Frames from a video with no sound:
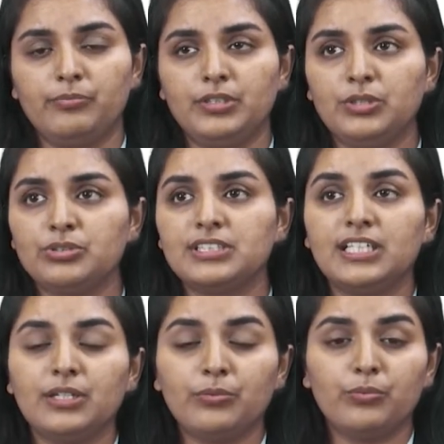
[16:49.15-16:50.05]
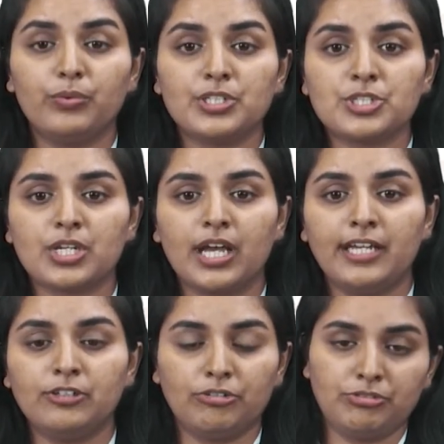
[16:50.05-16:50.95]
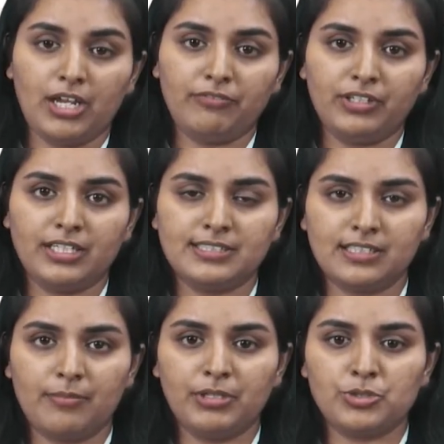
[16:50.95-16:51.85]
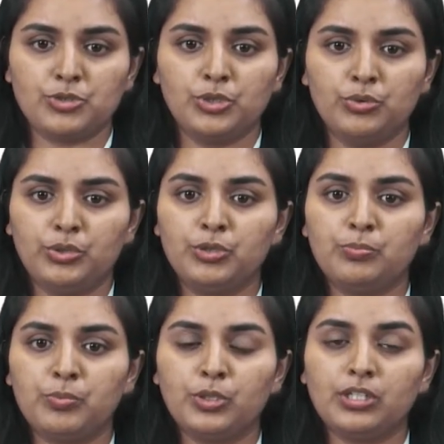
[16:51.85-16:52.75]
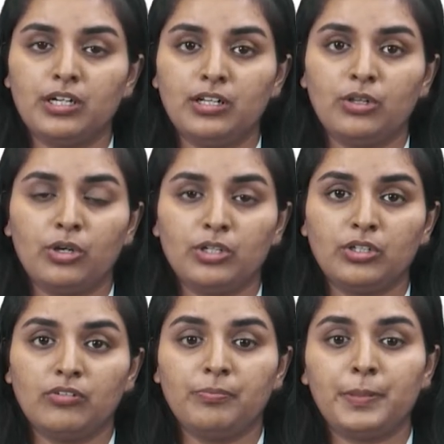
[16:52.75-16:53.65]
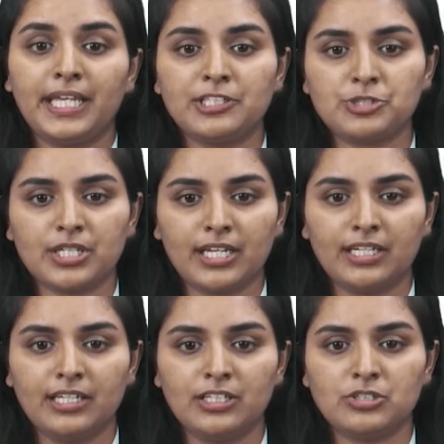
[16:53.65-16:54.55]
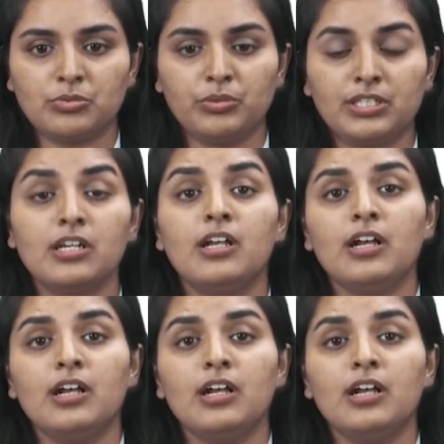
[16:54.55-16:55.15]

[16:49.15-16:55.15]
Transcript: You see which kind of traffic is coming to you. You put a lot of page tagging into it.